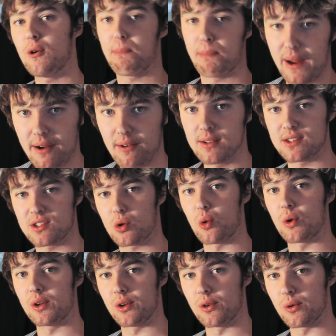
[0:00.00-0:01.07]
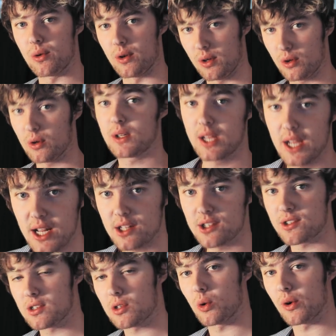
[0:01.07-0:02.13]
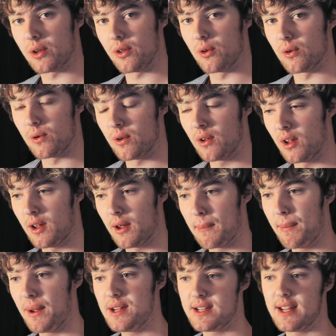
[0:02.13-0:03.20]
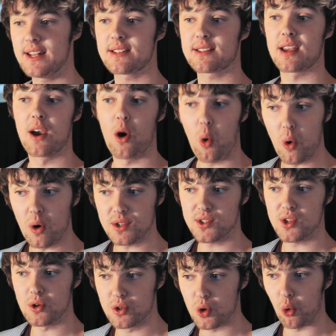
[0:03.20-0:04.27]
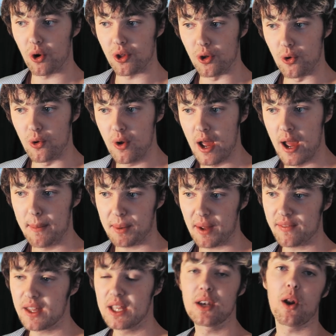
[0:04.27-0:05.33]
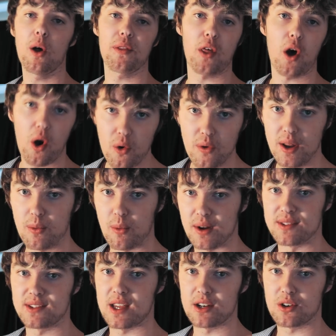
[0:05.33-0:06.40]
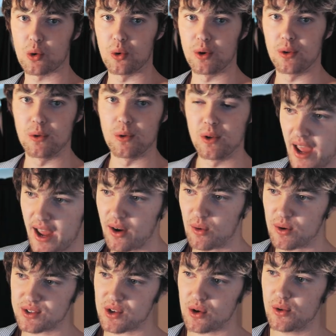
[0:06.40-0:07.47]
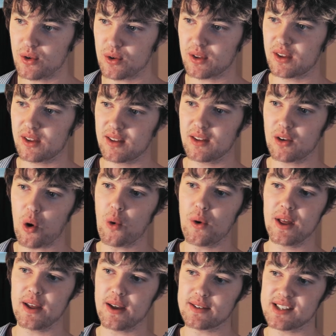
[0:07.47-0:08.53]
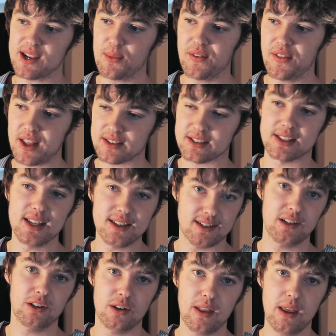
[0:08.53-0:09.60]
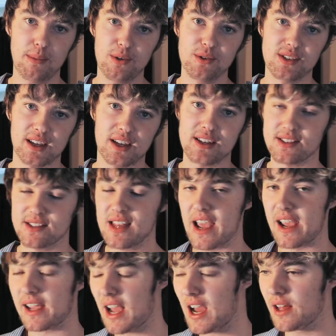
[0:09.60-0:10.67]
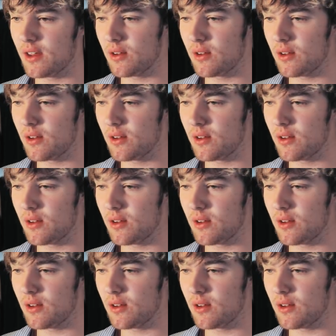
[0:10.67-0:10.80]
Your parents taught you. Your teachers taught you. BTS also taught you, but they're not the only ones that taught you. And also, you're calling someone that's listening to their music a snake.